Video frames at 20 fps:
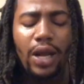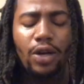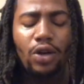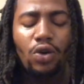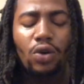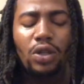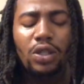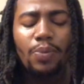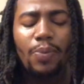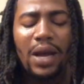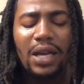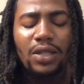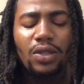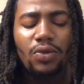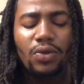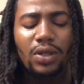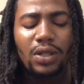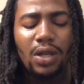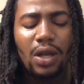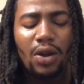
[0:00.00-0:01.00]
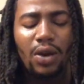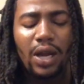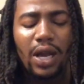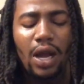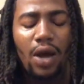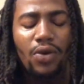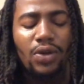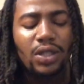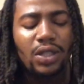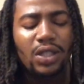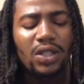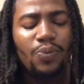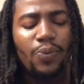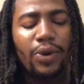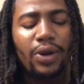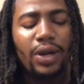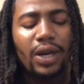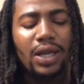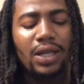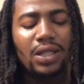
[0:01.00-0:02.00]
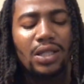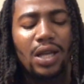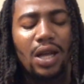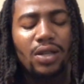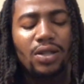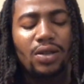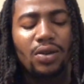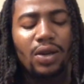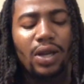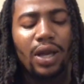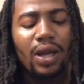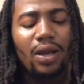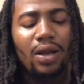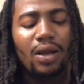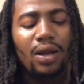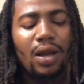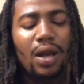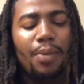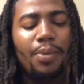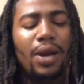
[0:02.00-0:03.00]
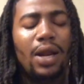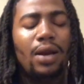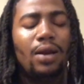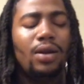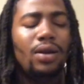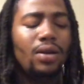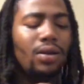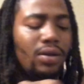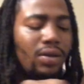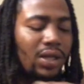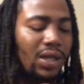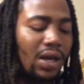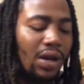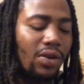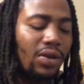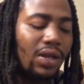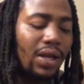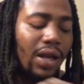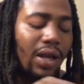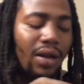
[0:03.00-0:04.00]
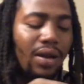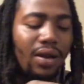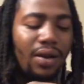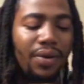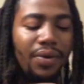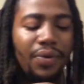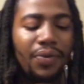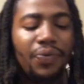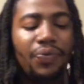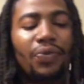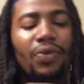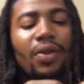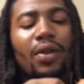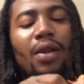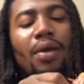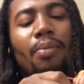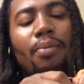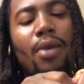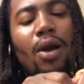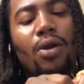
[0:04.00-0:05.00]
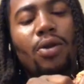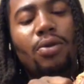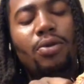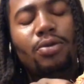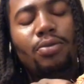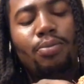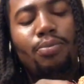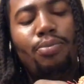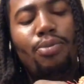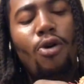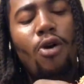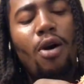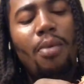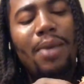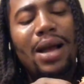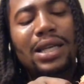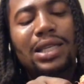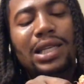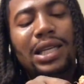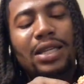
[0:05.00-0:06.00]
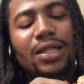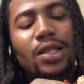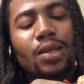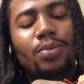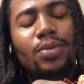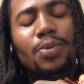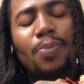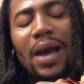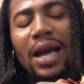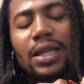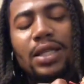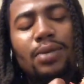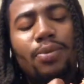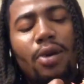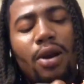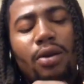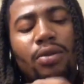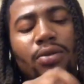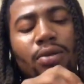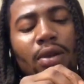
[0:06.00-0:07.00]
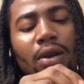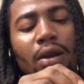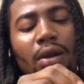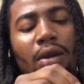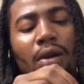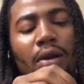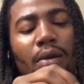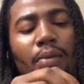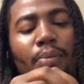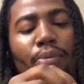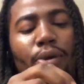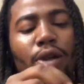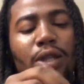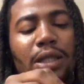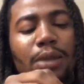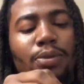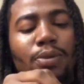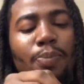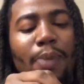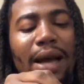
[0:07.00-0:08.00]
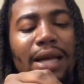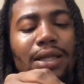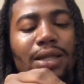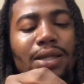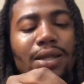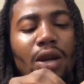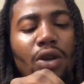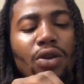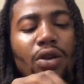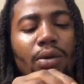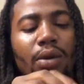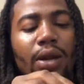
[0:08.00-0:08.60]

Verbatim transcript: do the spice ones, though. They always just sprinkle their sauce on the end. I mean, that little shit on the end. Yeah. Bro, boil my shit in some spice, bro. Hmm. Put some spices on the,